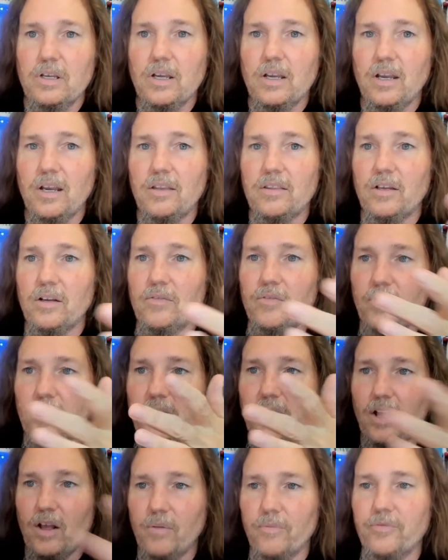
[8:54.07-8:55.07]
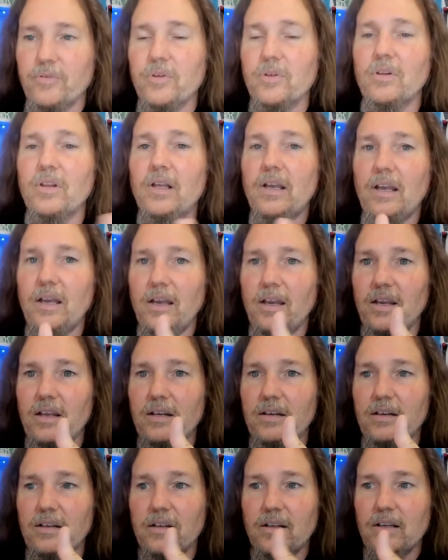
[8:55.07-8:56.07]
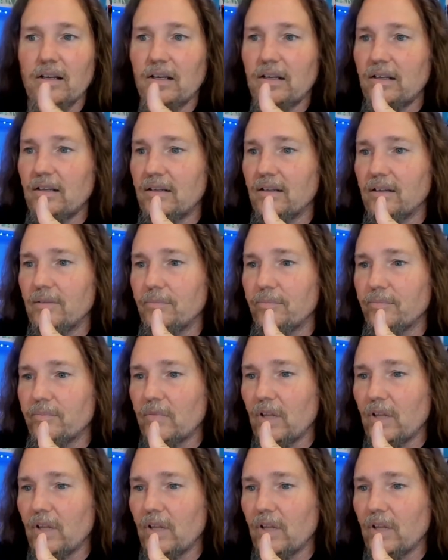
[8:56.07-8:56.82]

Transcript: and they're very helpful and um,